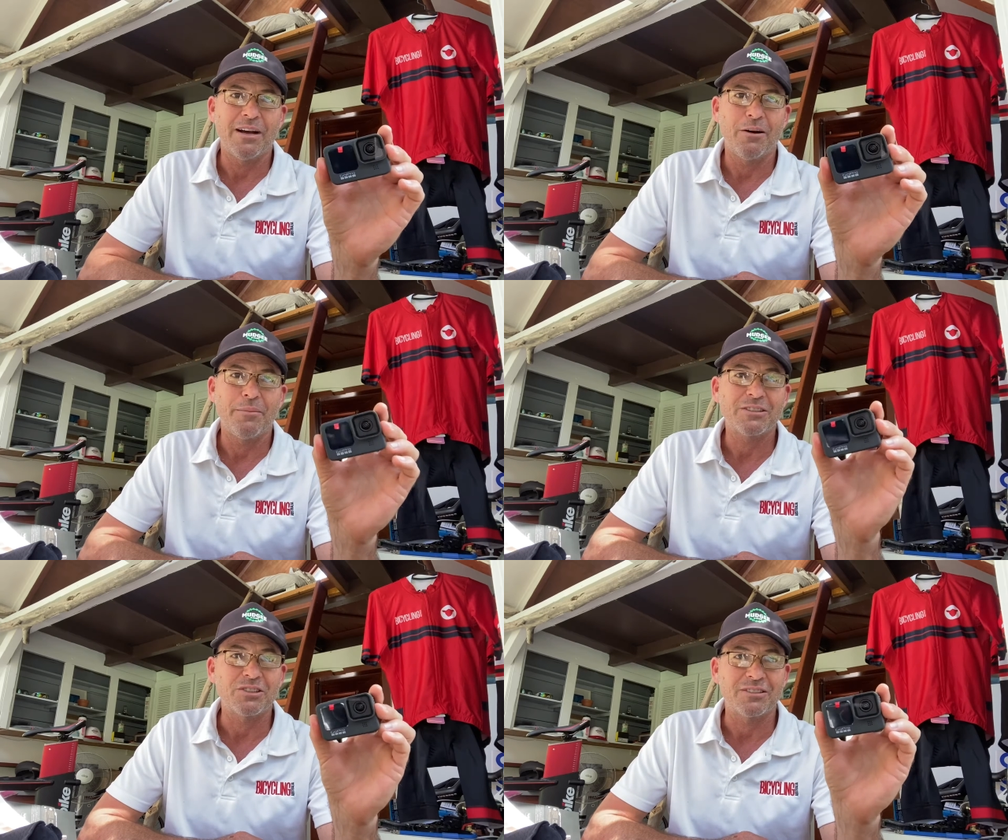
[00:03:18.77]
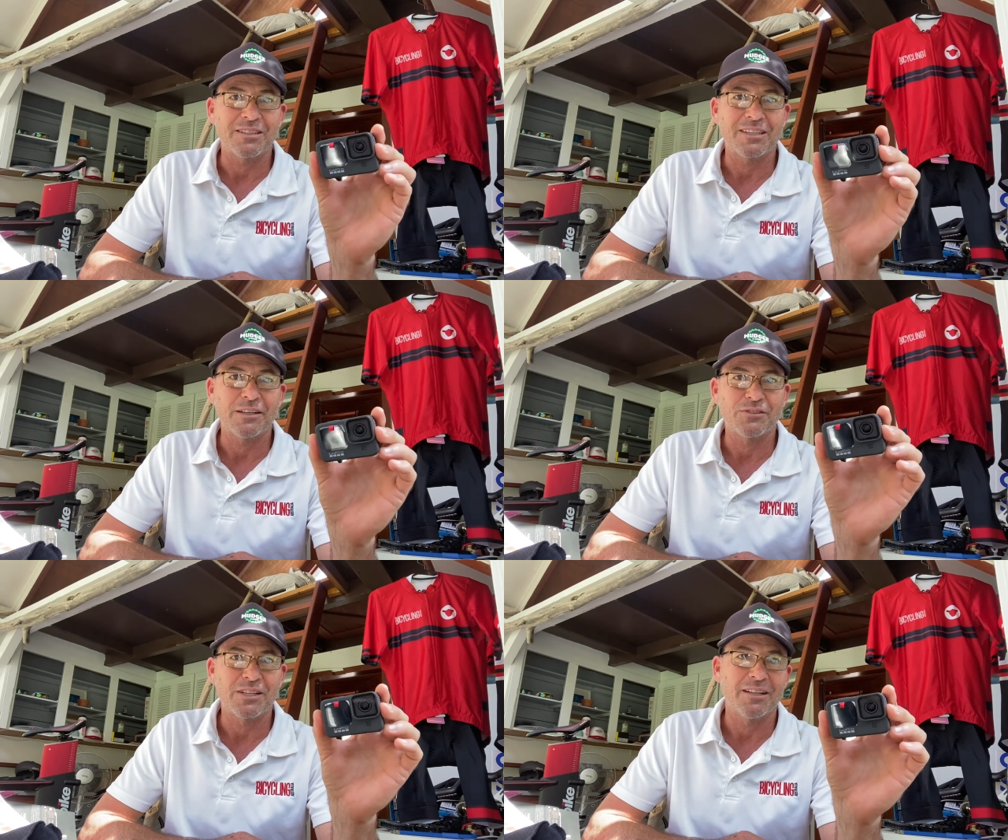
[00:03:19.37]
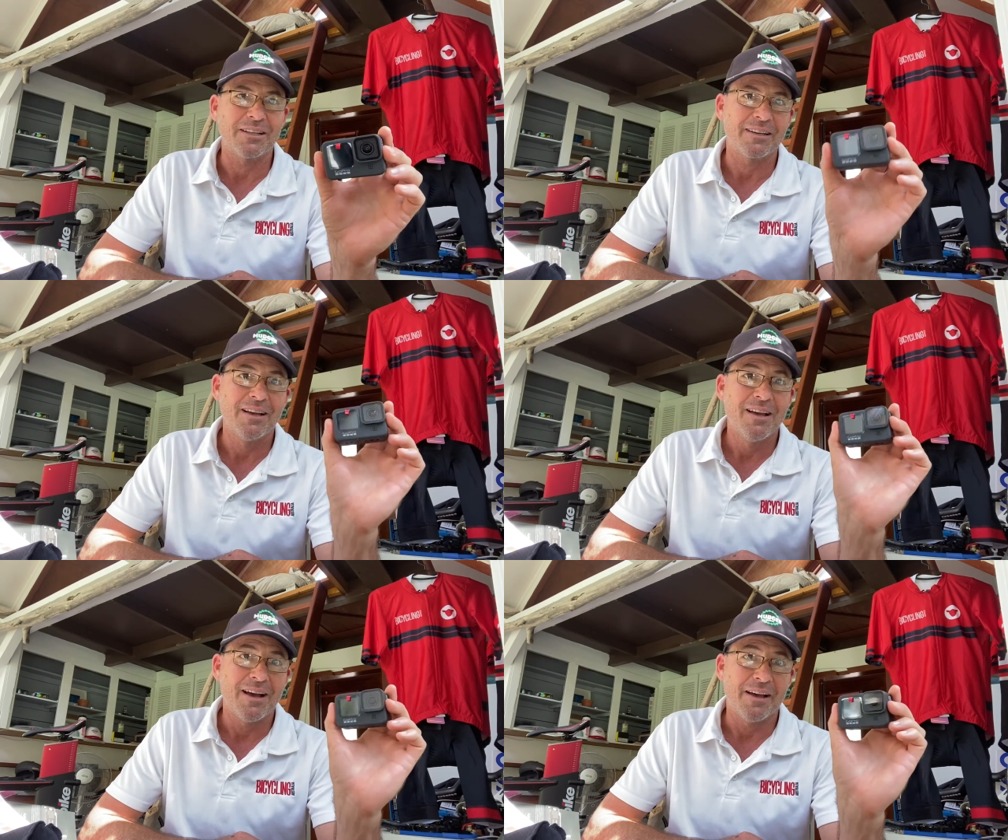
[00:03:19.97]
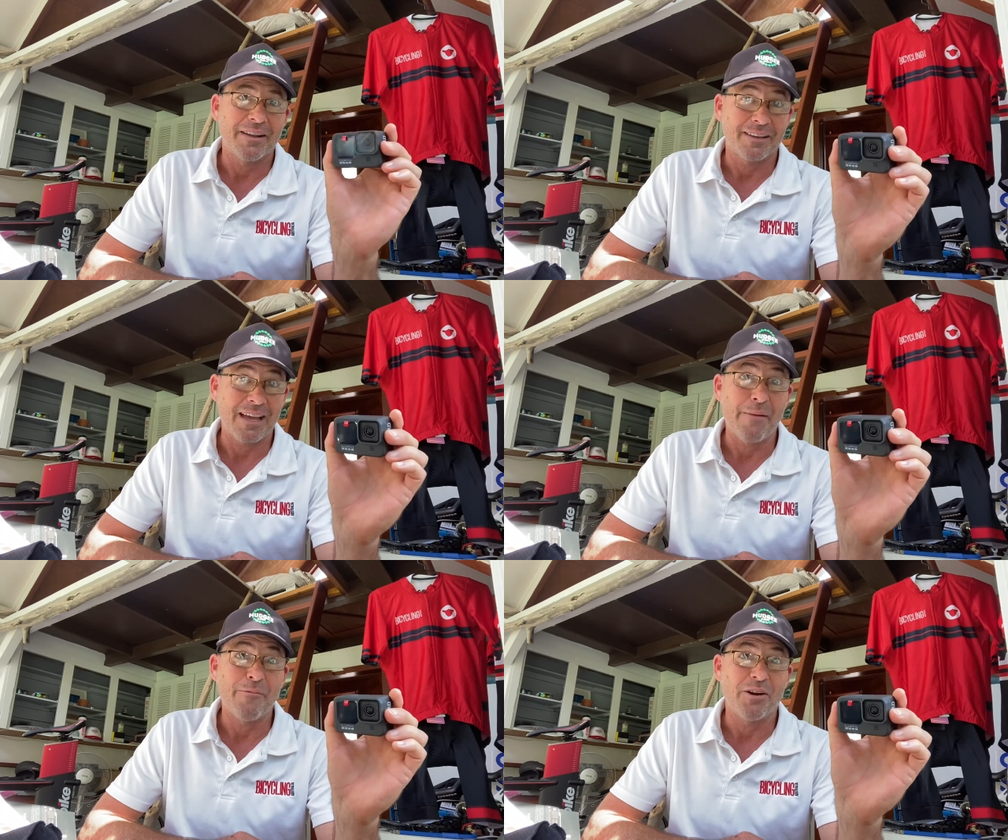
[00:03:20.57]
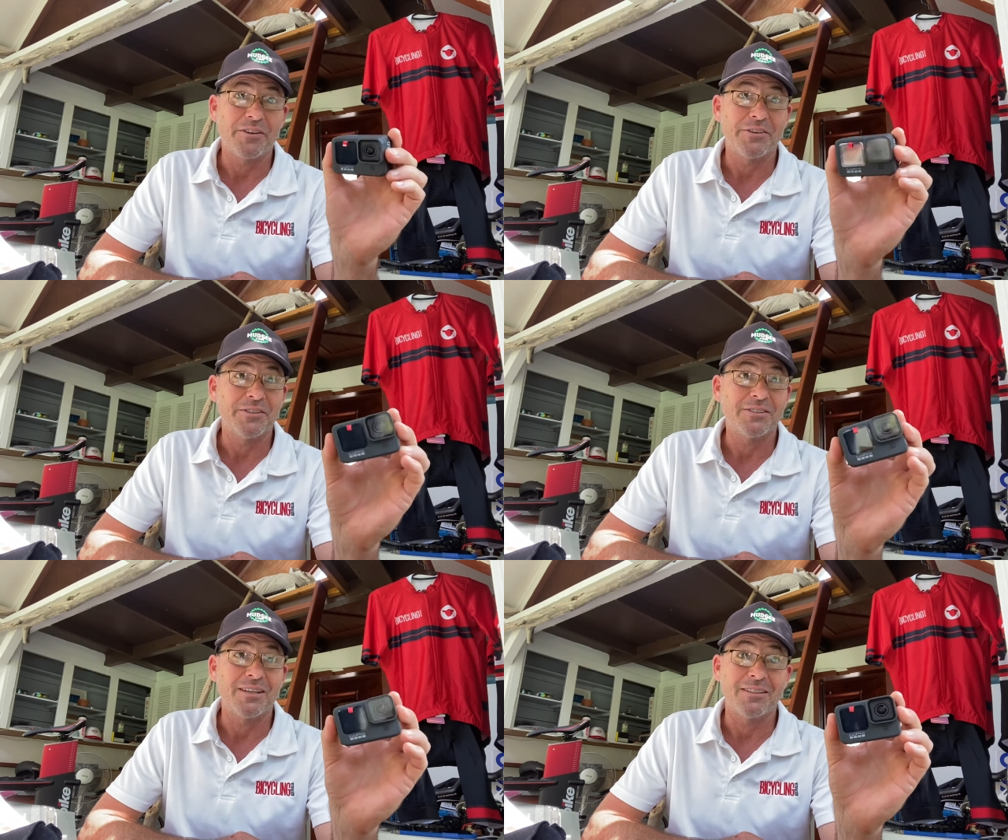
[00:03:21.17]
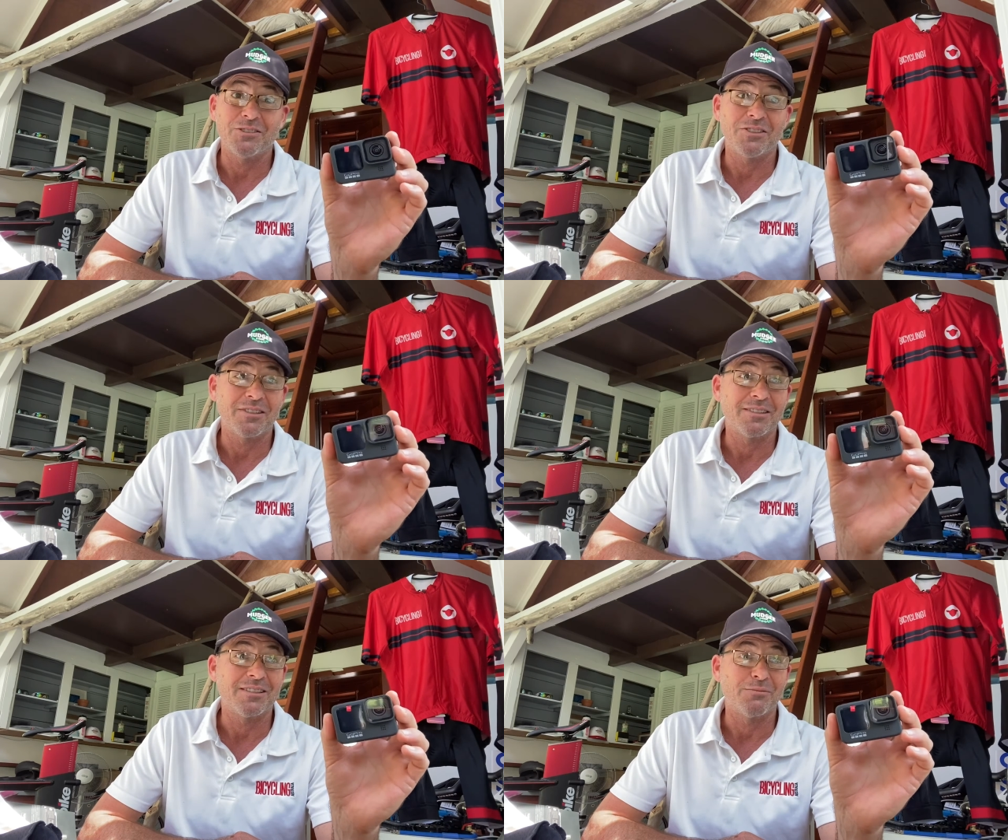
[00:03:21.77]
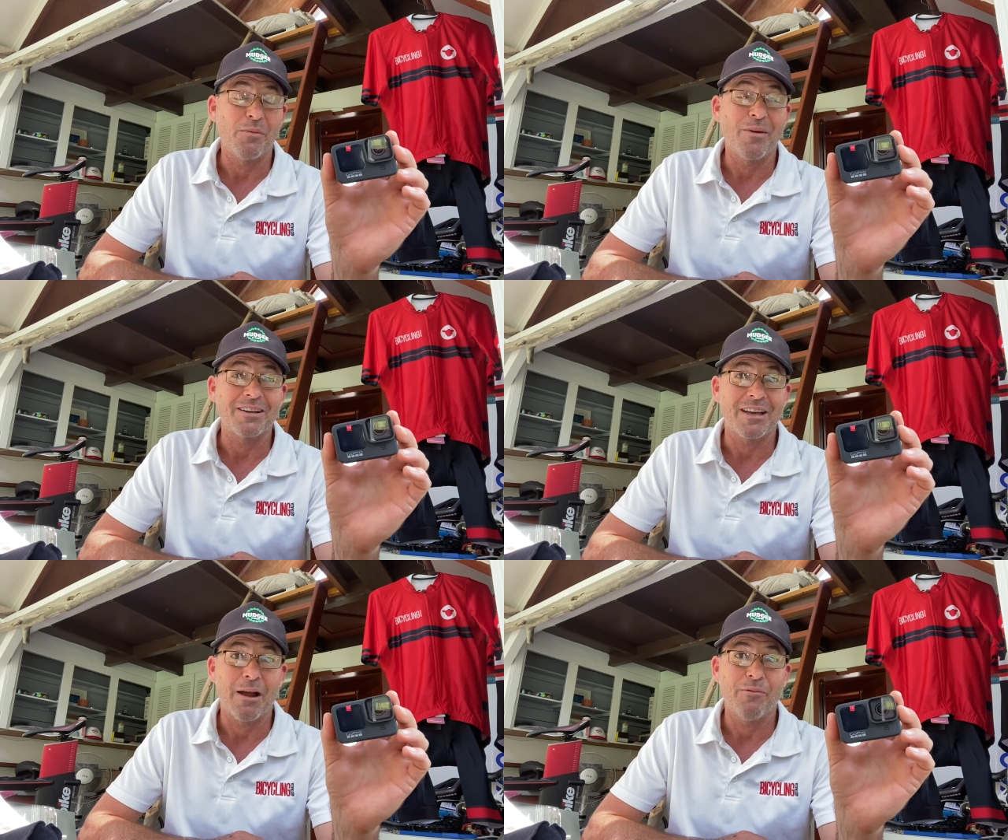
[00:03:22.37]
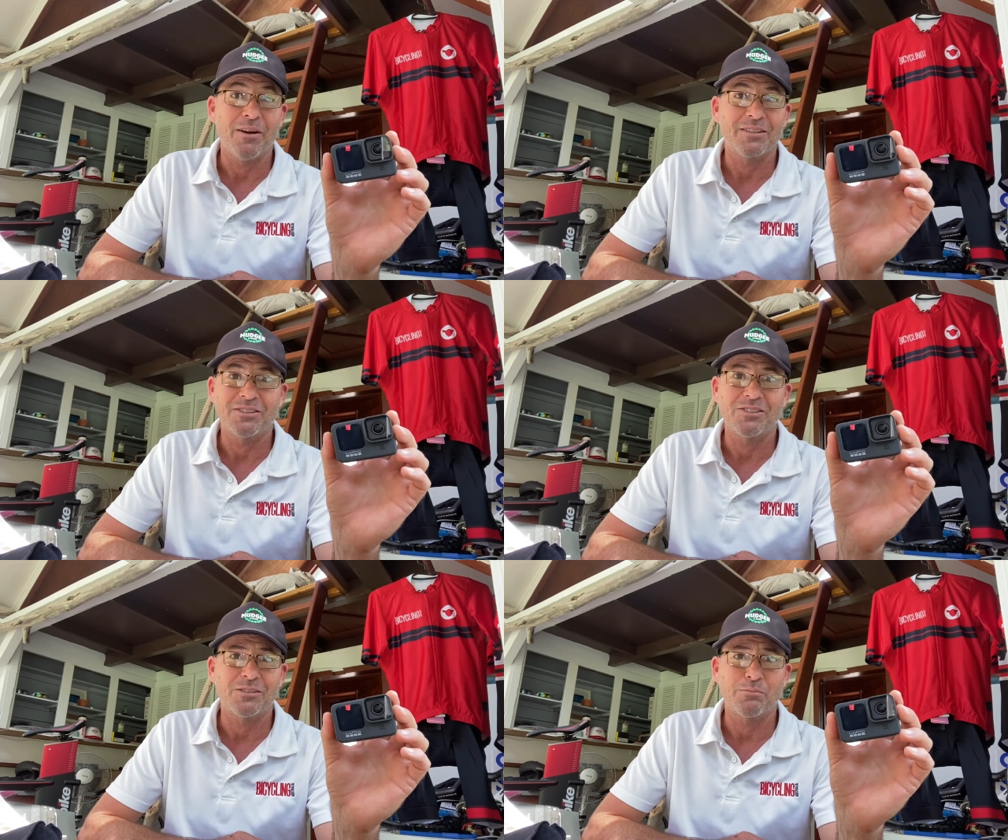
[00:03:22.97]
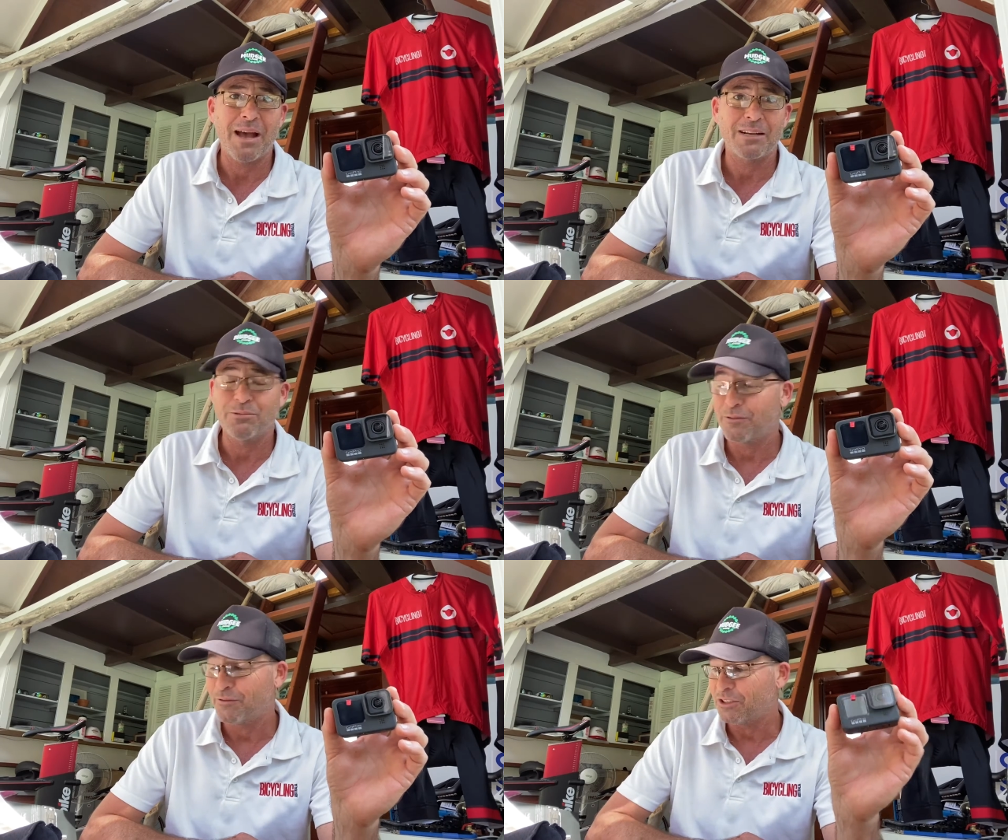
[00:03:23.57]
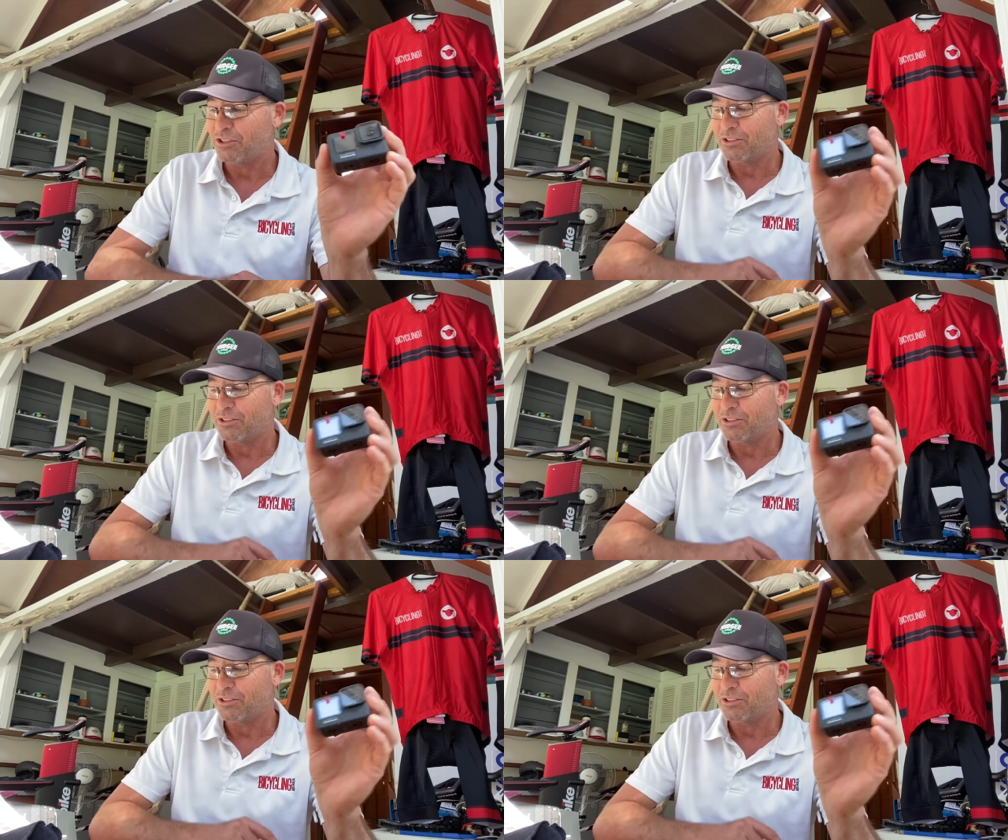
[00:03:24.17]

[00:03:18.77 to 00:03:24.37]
I'm actually thinking of selling another camera I use and using this as my main camera because it's just packed with features.